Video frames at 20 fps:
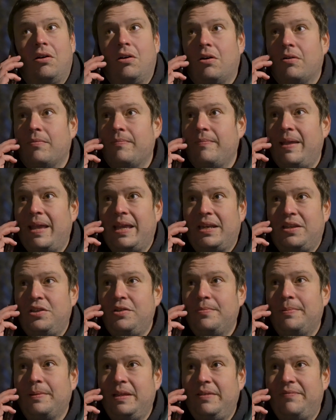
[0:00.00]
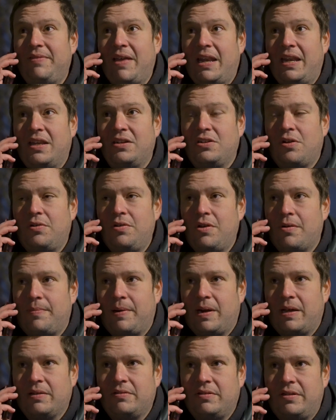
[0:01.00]
Oh man, can you believe that Antonio
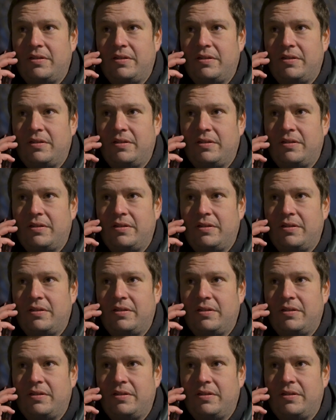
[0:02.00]
Brown